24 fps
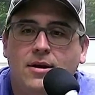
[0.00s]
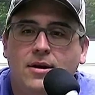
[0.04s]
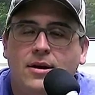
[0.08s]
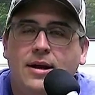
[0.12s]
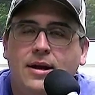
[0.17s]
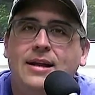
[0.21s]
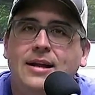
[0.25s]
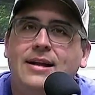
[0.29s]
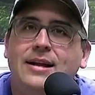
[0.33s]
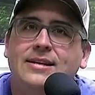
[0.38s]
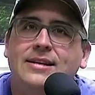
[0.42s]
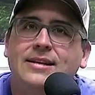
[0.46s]

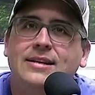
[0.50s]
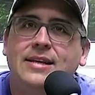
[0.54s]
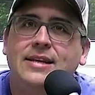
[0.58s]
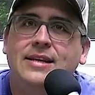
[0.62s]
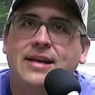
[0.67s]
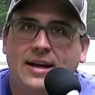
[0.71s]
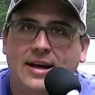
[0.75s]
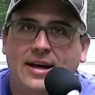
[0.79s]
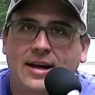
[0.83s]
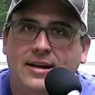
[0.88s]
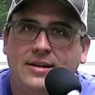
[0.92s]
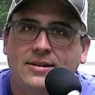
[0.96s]
He didn't
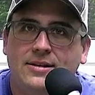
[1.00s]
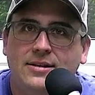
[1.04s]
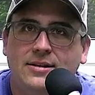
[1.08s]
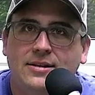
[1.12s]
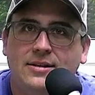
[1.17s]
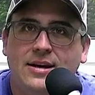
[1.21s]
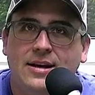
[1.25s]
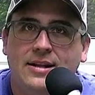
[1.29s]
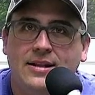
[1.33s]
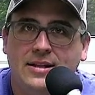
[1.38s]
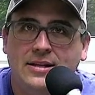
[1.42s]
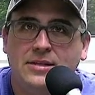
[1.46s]
get it
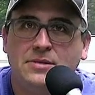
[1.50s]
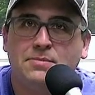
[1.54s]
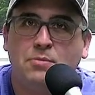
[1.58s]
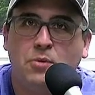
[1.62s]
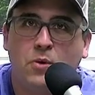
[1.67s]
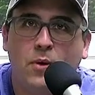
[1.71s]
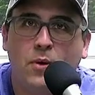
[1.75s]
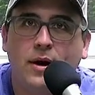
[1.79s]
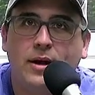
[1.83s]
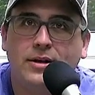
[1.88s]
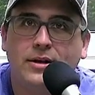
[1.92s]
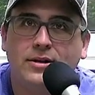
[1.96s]
at this
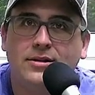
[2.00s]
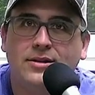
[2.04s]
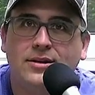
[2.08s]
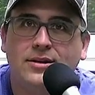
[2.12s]
point,